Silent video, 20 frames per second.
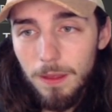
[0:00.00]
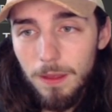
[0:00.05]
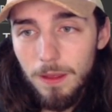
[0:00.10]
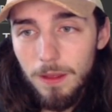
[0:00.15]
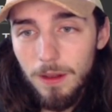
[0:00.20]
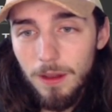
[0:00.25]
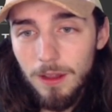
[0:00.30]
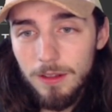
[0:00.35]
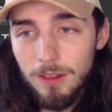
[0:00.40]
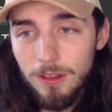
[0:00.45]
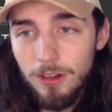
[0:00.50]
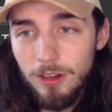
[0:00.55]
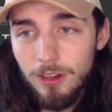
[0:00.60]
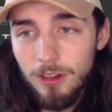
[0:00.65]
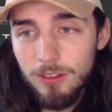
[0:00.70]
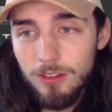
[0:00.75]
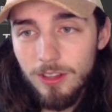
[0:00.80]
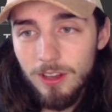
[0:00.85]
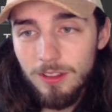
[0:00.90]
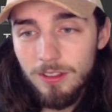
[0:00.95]
Like that they're
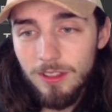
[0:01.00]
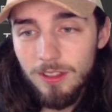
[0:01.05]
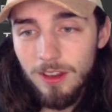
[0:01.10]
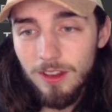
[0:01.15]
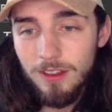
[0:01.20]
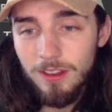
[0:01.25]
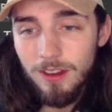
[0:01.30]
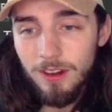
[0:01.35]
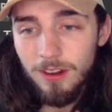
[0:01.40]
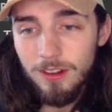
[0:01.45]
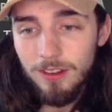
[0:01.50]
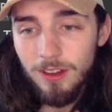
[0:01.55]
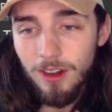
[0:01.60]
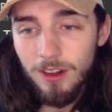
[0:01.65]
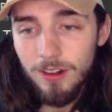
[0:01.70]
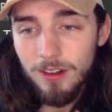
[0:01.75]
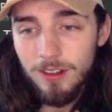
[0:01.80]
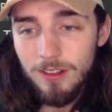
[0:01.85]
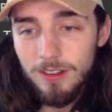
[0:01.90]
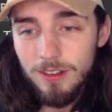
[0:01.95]
just going to send a Terra
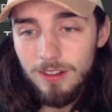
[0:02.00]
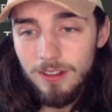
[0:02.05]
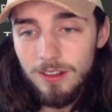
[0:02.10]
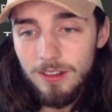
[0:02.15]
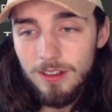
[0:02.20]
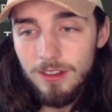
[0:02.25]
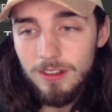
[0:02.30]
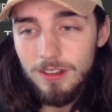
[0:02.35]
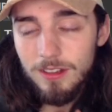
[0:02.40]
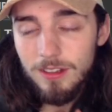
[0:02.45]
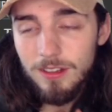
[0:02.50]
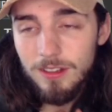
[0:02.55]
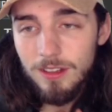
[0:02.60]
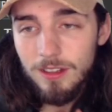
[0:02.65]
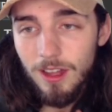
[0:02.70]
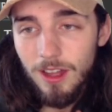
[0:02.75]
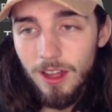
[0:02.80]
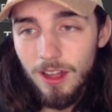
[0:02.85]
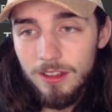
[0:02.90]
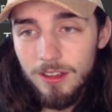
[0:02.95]
Dark.
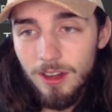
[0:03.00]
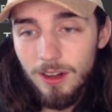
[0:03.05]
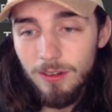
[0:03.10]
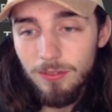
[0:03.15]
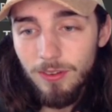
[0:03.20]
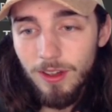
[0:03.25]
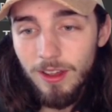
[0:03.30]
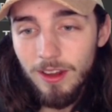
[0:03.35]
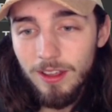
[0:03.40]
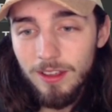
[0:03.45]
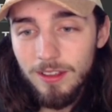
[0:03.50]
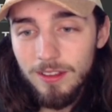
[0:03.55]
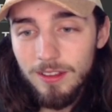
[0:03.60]
Terra Fighting.